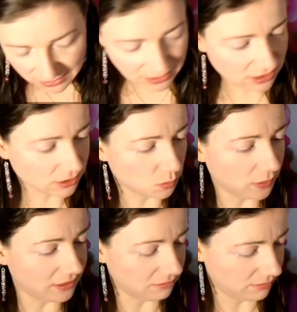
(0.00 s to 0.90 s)
So that's just
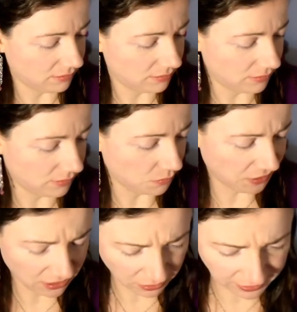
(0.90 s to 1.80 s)
one
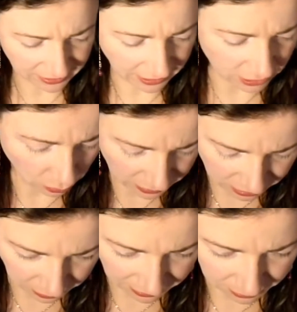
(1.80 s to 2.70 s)
little thing that I
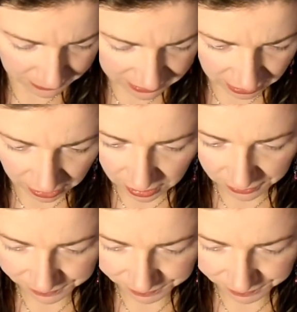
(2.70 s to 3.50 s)
noticed right from the start.